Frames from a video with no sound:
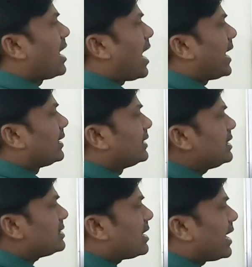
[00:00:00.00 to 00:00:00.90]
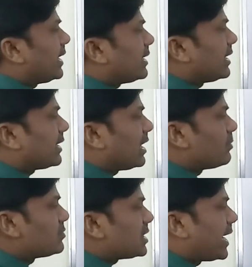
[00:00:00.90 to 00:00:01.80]
and this light ray
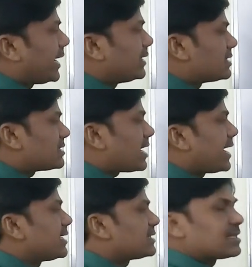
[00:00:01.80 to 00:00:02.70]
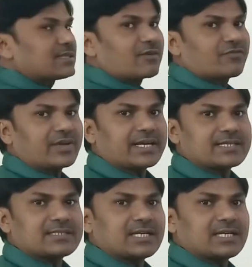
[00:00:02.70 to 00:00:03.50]
comes and it strikes the surface.